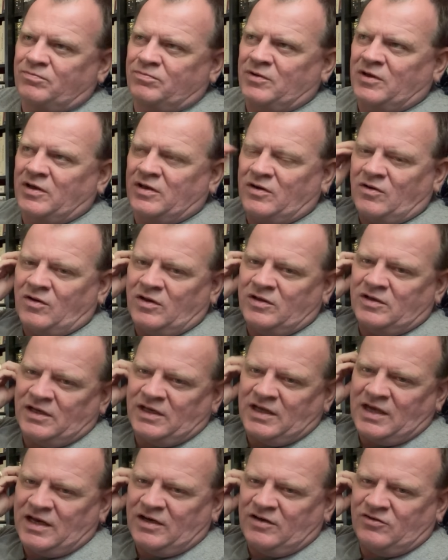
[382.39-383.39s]
bit on the
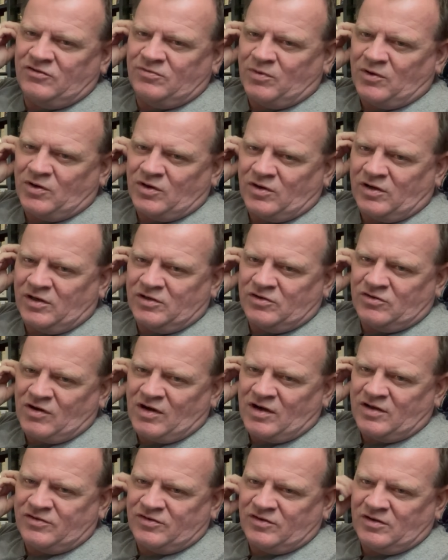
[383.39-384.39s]
Gettysburg
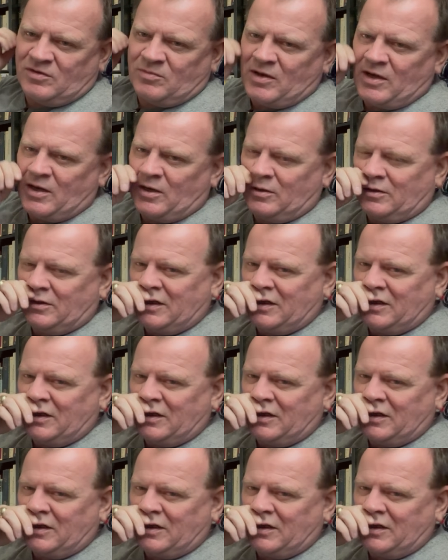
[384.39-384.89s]
Address and the Battle